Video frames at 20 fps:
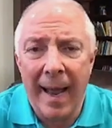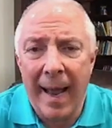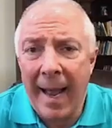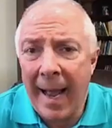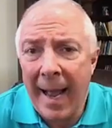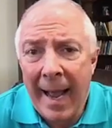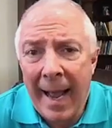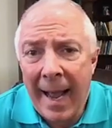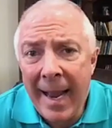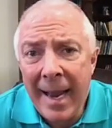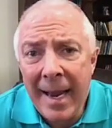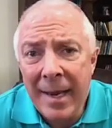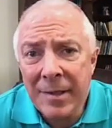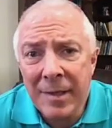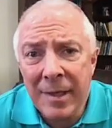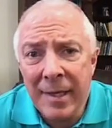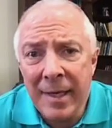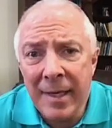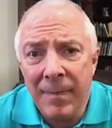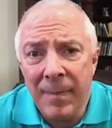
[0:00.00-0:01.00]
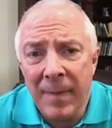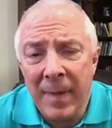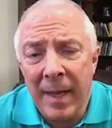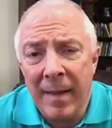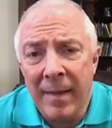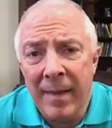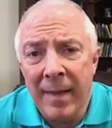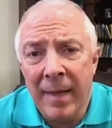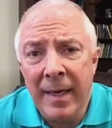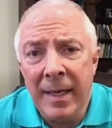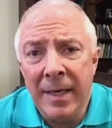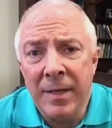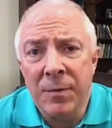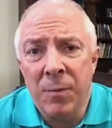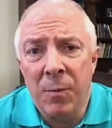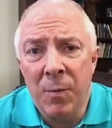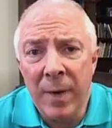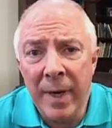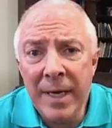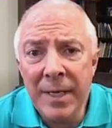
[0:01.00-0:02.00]
I actually think it's
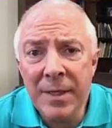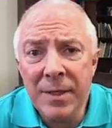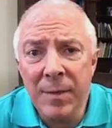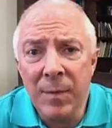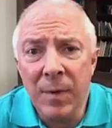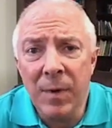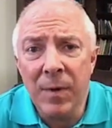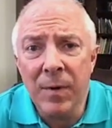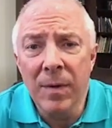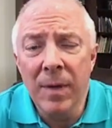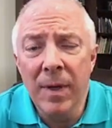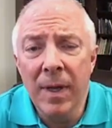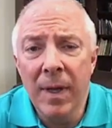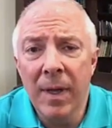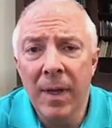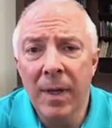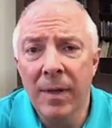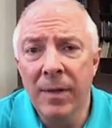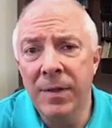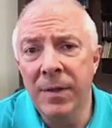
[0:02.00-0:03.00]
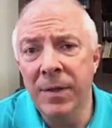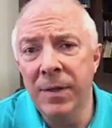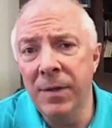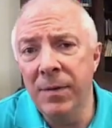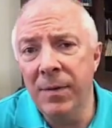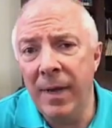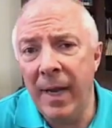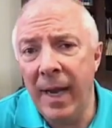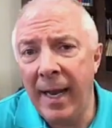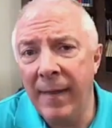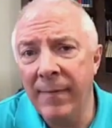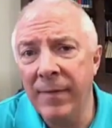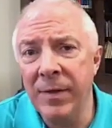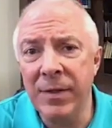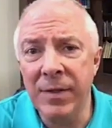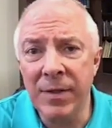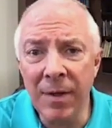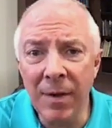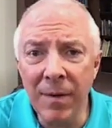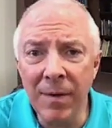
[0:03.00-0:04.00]
reasonable to have a
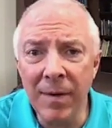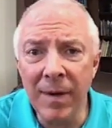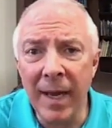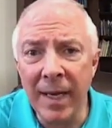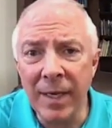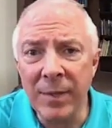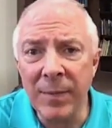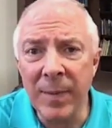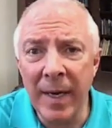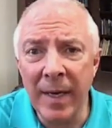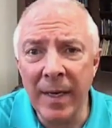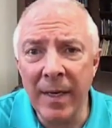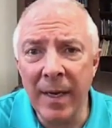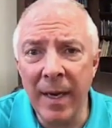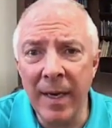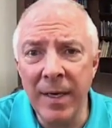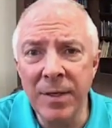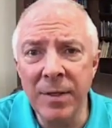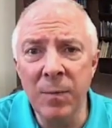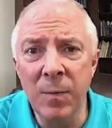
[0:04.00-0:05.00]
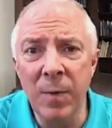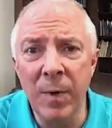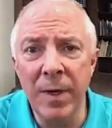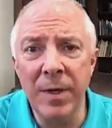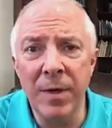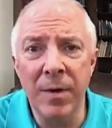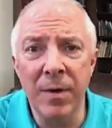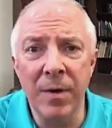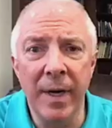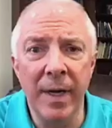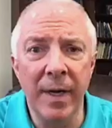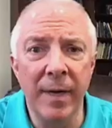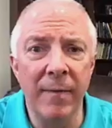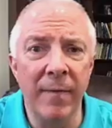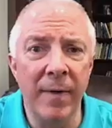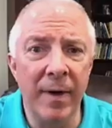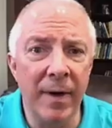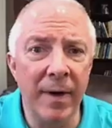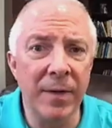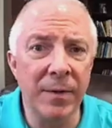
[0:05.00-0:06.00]
certain expectation when you're in
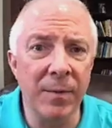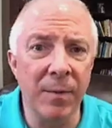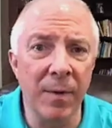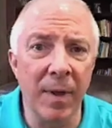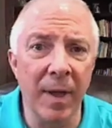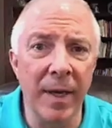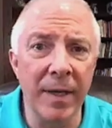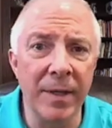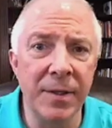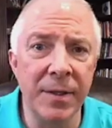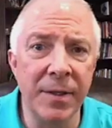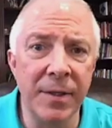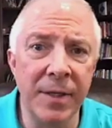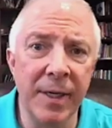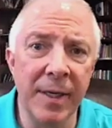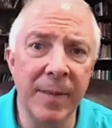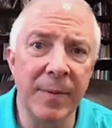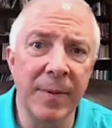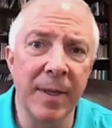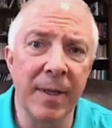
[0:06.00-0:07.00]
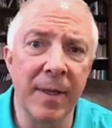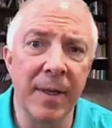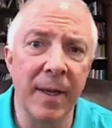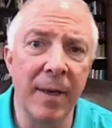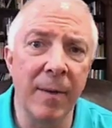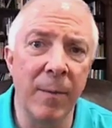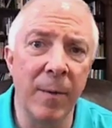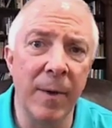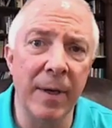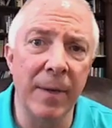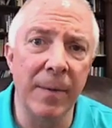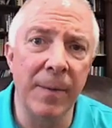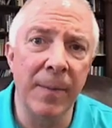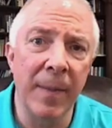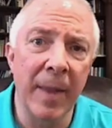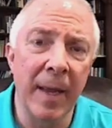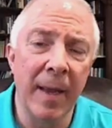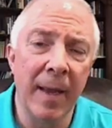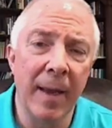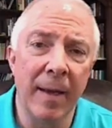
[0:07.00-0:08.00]
various relationships to think, well,
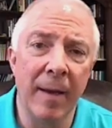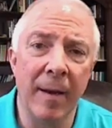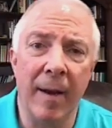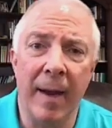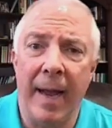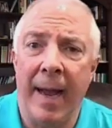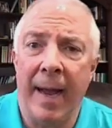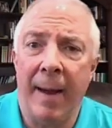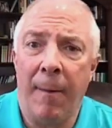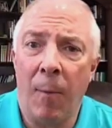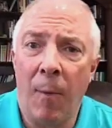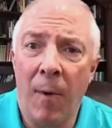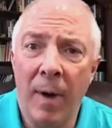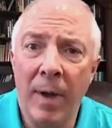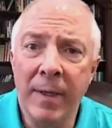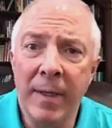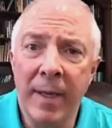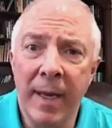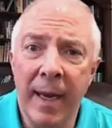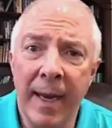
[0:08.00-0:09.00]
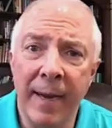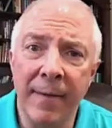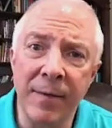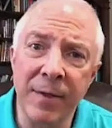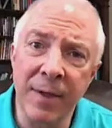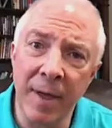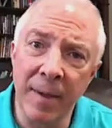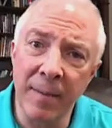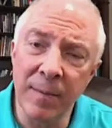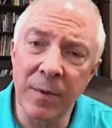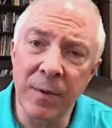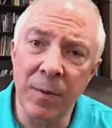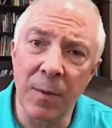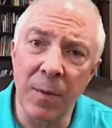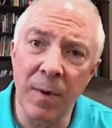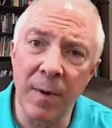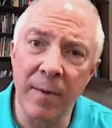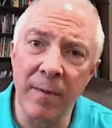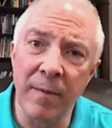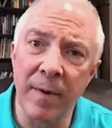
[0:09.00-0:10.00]
I want to have some
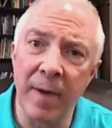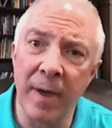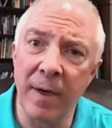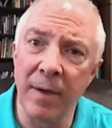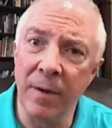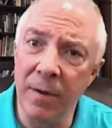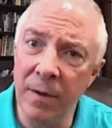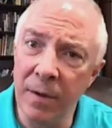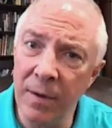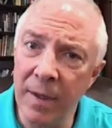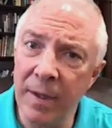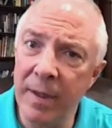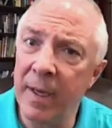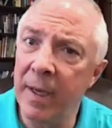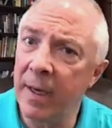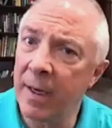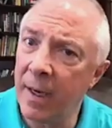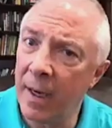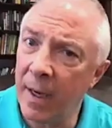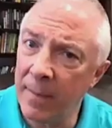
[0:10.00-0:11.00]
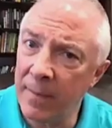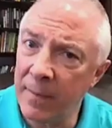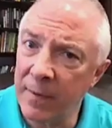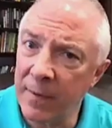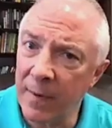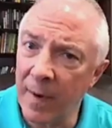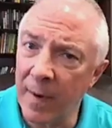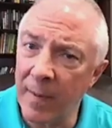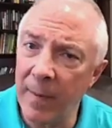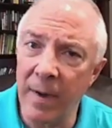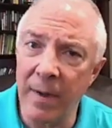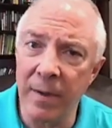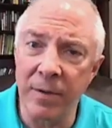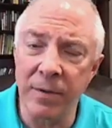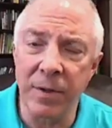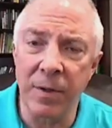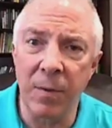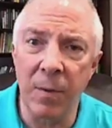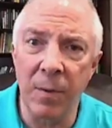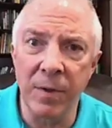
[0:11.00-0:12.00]
sort of good that comes from
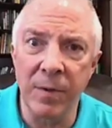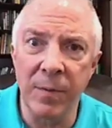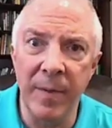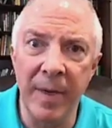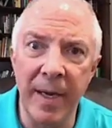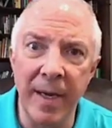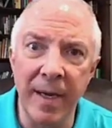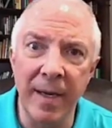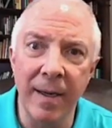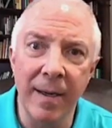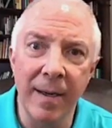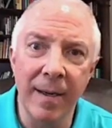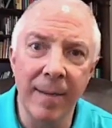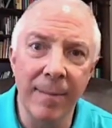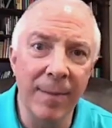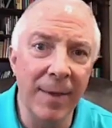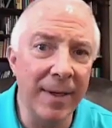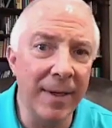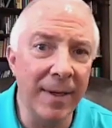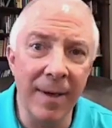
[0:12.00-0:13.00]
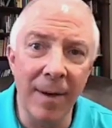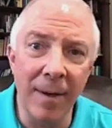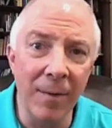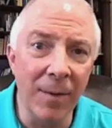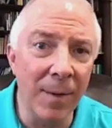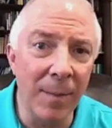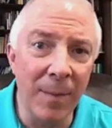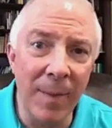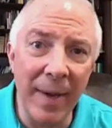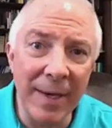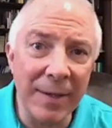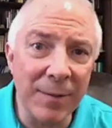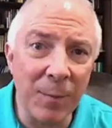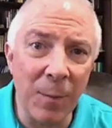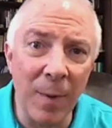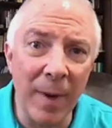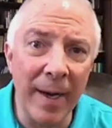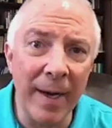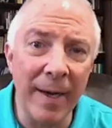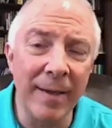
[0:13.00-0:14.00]
others towards me, but the best
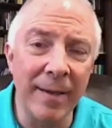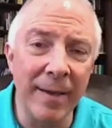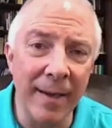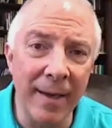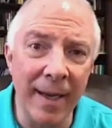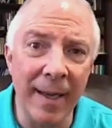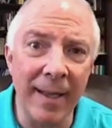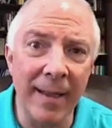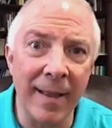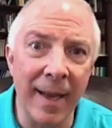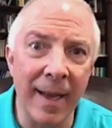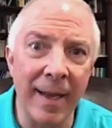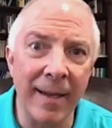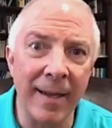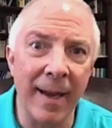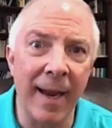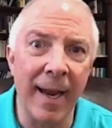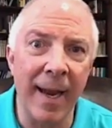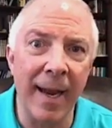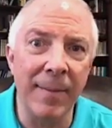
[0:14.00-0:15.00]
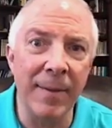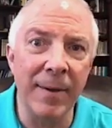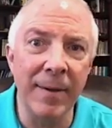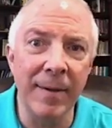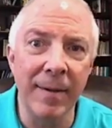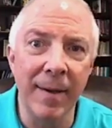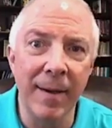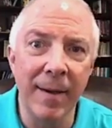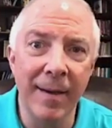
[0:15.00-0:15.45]
way to get that to happen